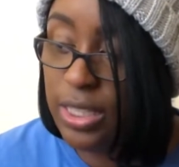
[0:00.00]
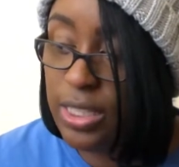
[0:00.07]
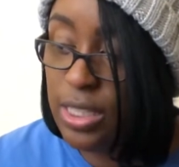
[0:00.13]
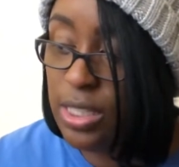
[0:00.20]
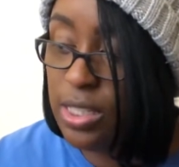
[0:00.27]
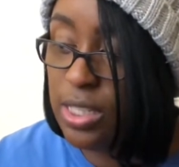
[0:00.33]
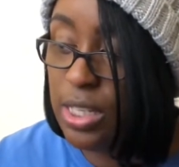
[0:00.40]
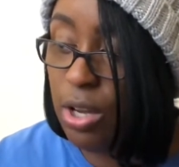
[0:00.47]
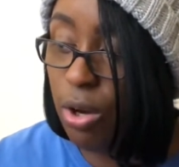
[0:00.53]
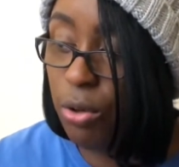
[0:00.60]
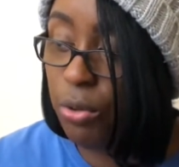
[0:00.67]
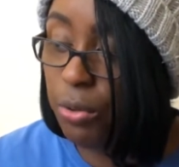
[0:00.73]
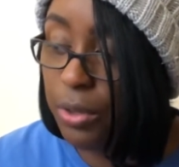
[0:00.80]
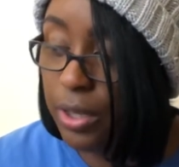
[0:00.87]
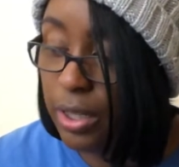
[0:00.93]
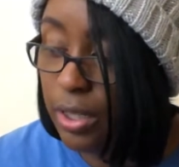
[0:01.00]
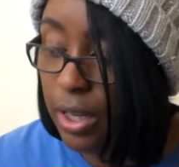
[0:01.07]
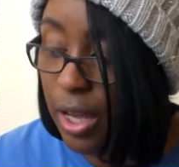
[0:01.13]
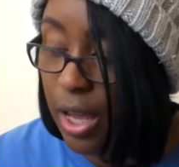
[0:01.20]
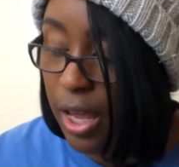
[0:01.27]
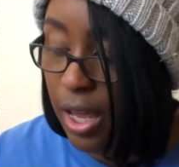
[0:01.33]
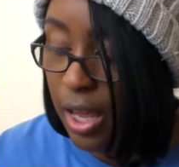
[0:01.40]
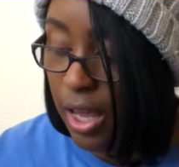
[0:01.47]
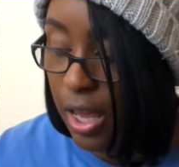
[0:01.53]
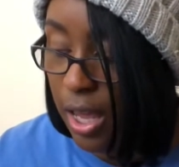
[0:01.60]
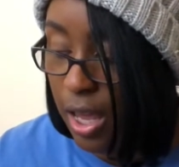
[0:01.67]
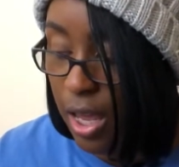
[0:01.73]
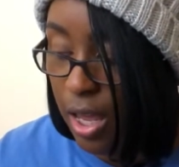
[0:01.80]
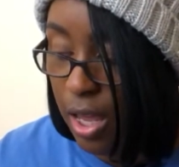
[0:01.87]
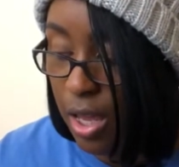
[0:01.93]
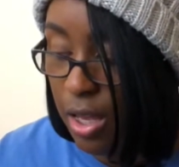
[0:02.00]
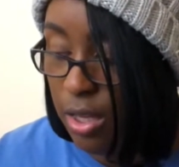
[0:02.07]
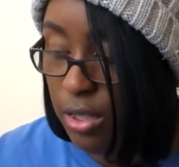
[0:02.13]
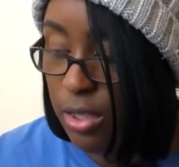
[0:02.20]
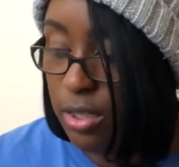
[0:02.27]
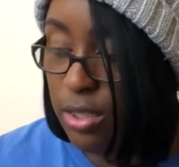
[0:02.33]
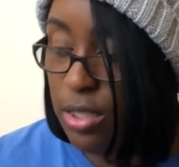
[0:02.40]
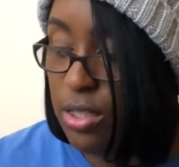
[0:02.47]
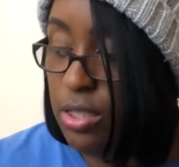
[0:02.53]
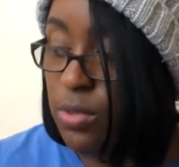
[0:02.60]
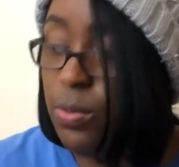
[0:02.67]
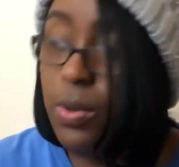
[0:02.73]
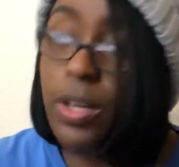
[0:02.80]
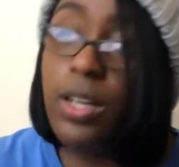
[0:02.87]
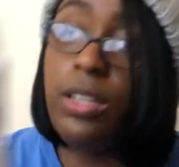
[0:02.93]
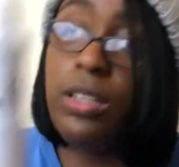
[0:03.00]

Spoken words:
This is deodorant, and this is what